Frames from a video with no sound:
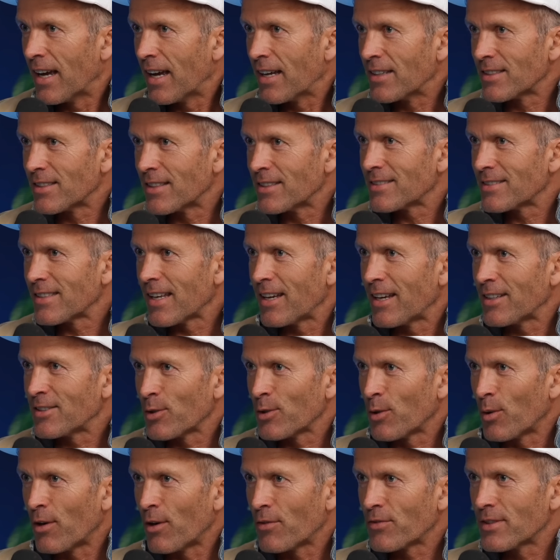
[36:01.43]
as they say
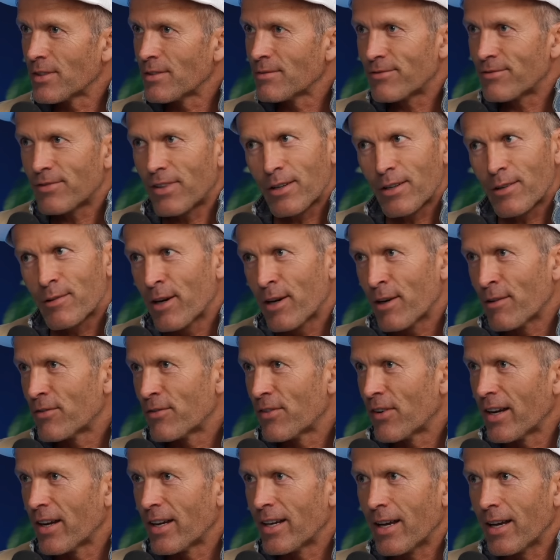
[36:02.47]
so often, fuck around,
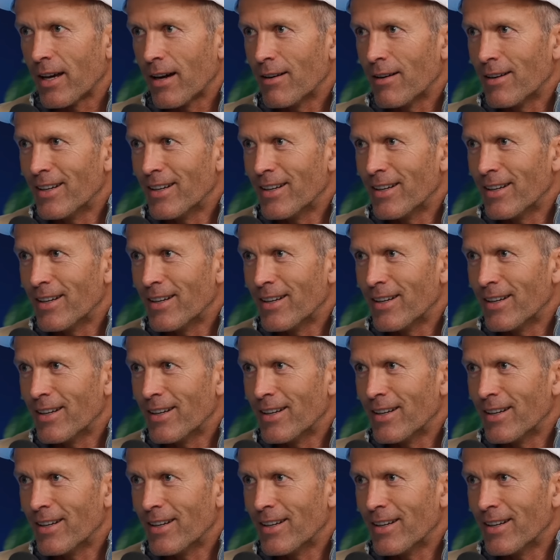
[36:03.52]
find out.